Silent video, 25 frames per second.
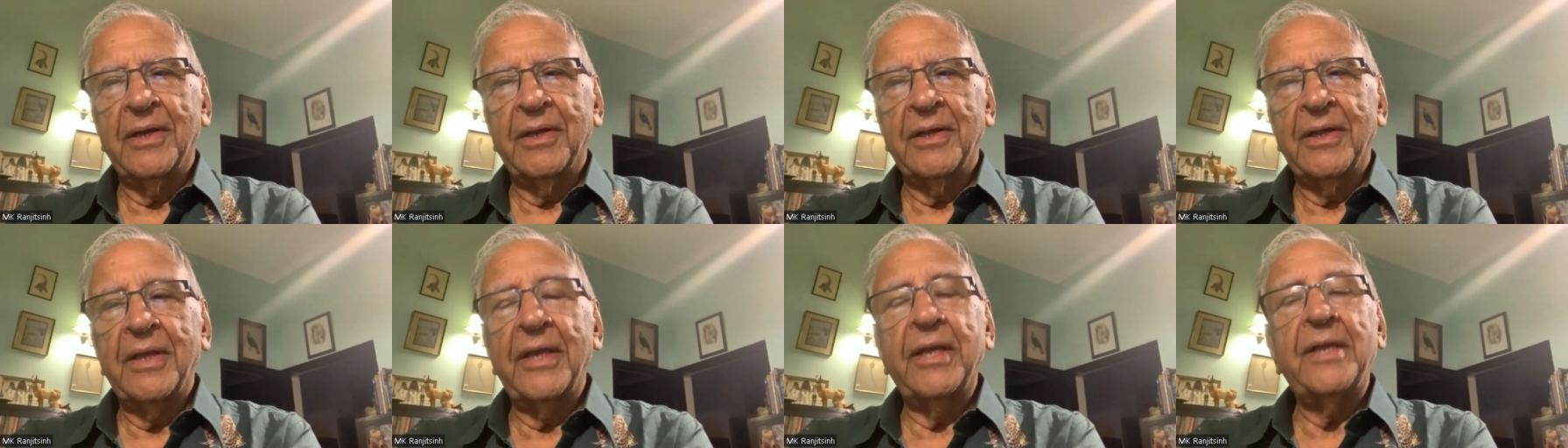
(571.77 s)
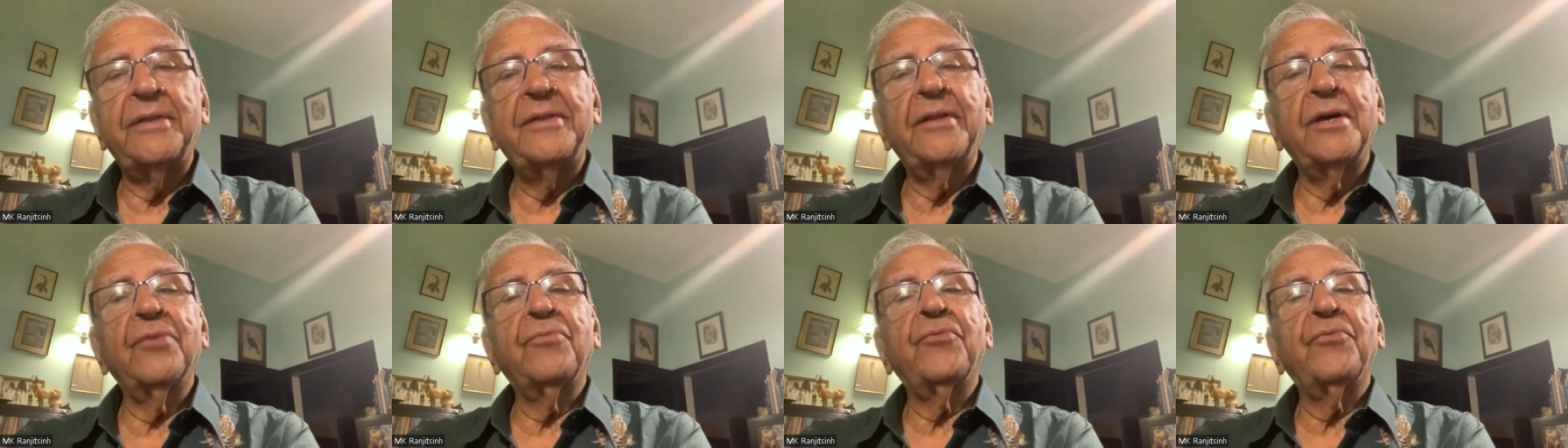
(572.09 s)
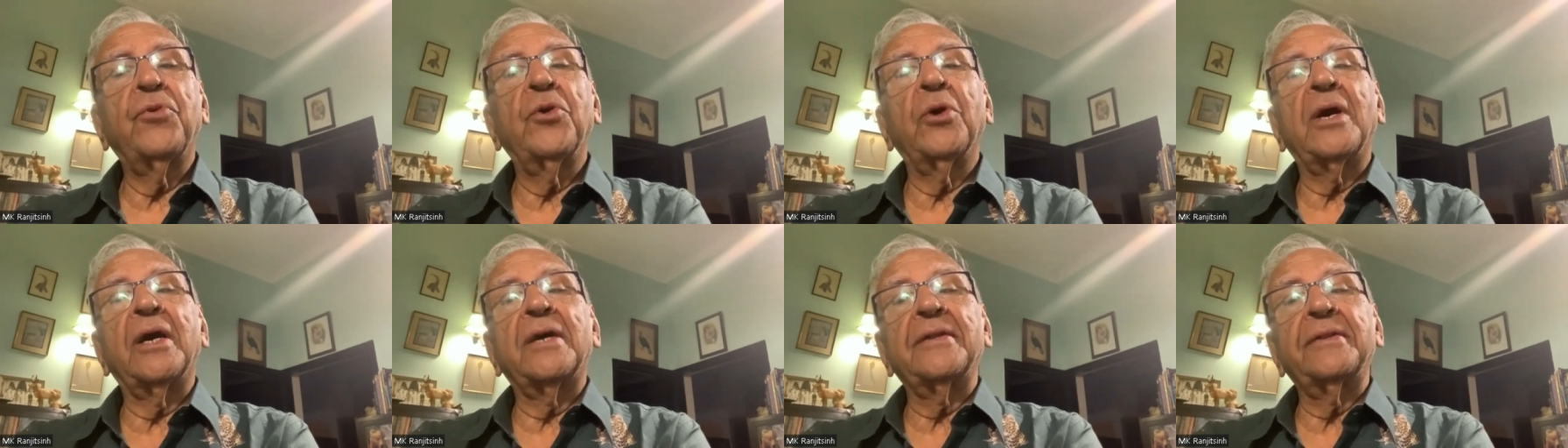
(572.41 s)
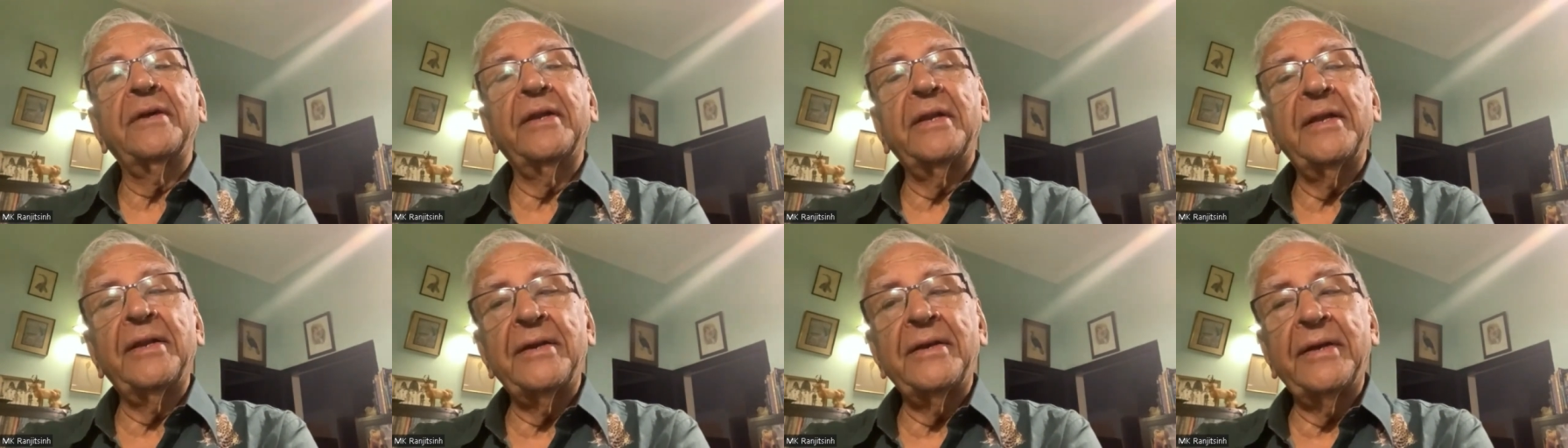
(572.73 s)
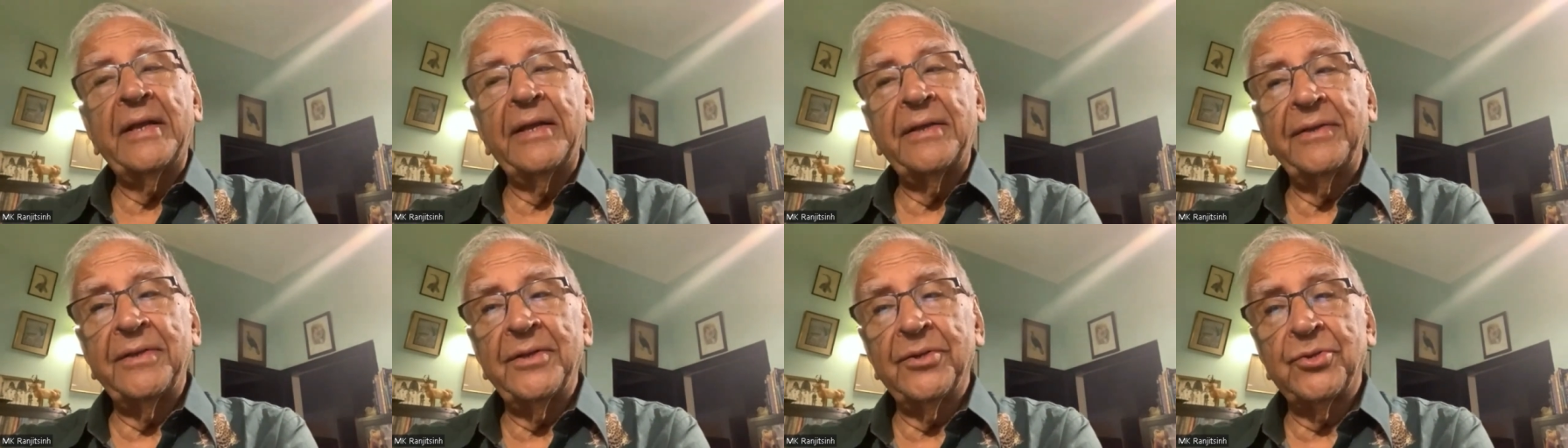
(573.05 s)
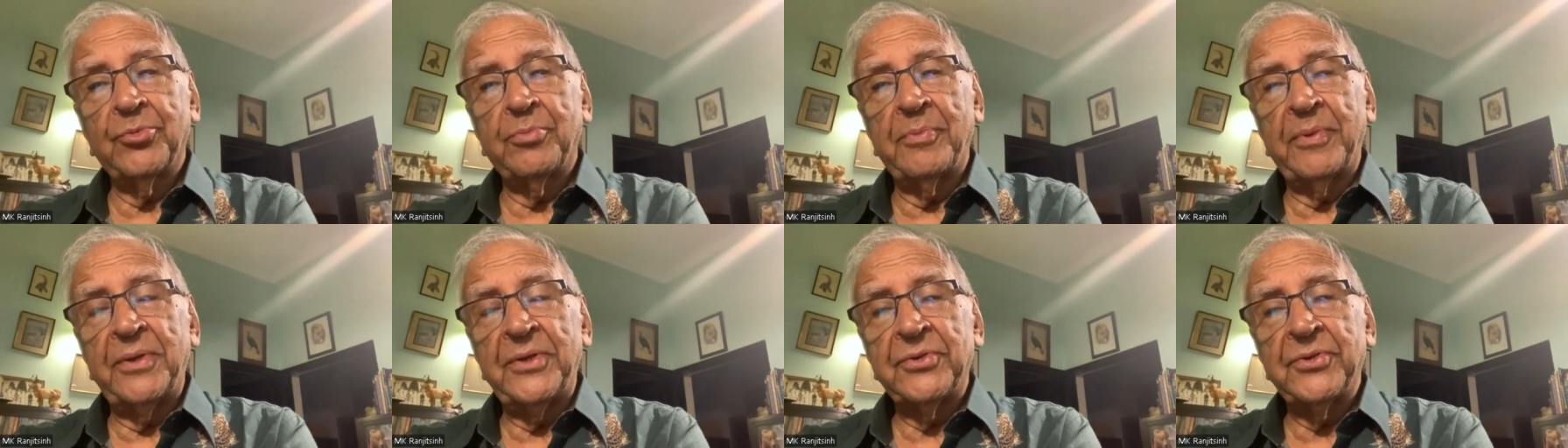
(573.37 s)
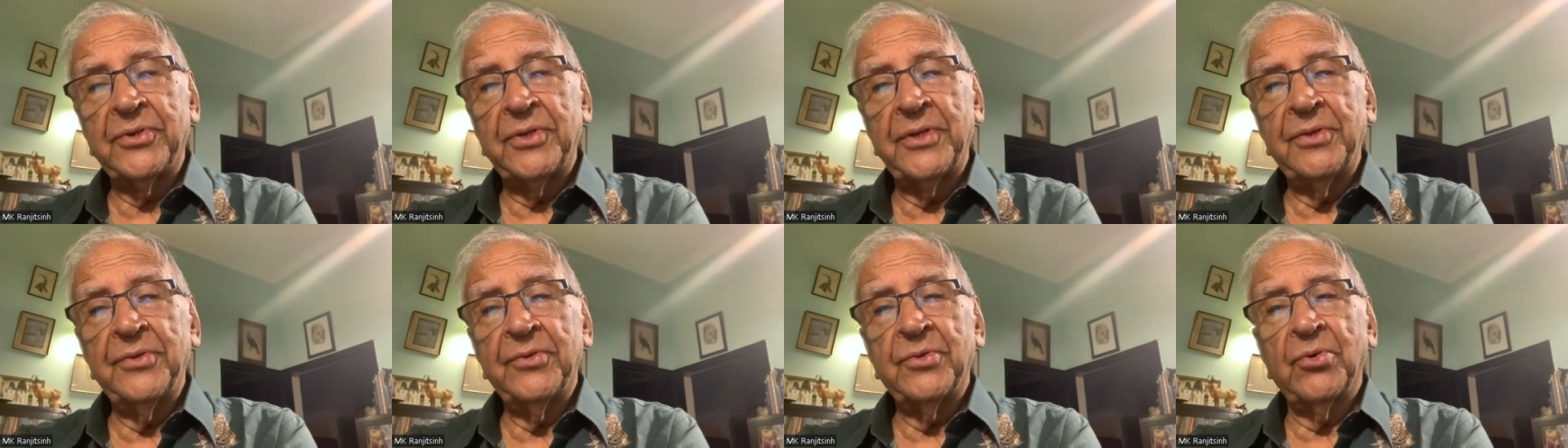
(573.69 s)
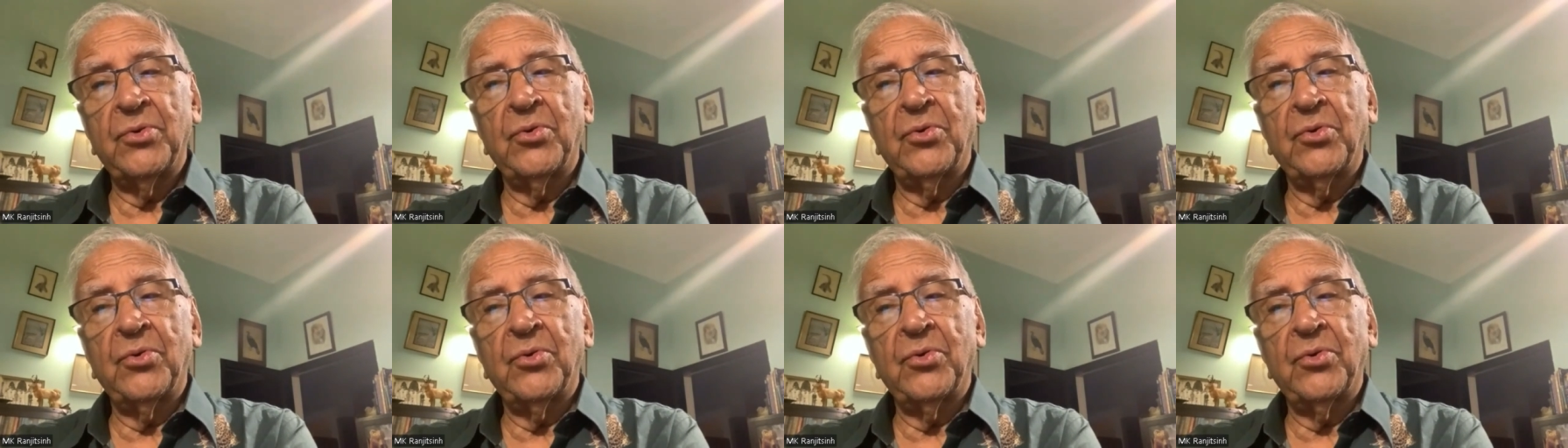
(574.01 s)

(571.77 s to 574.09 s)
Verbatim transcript: either for other endangered species